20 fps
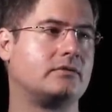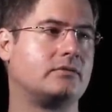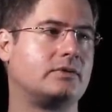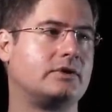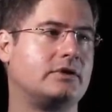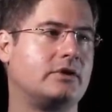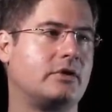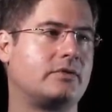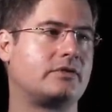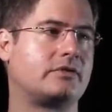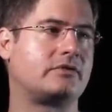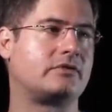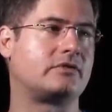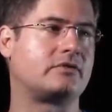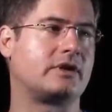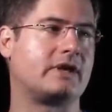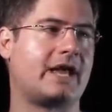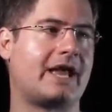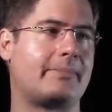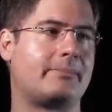We know this is
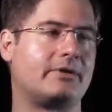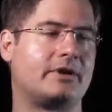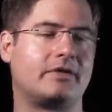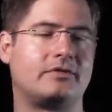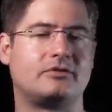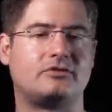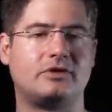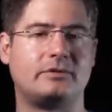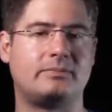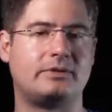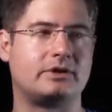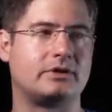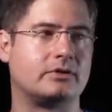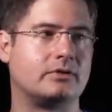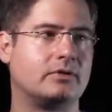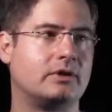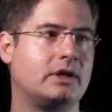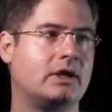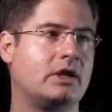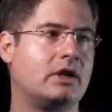going to happen on the
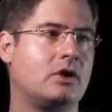GPU,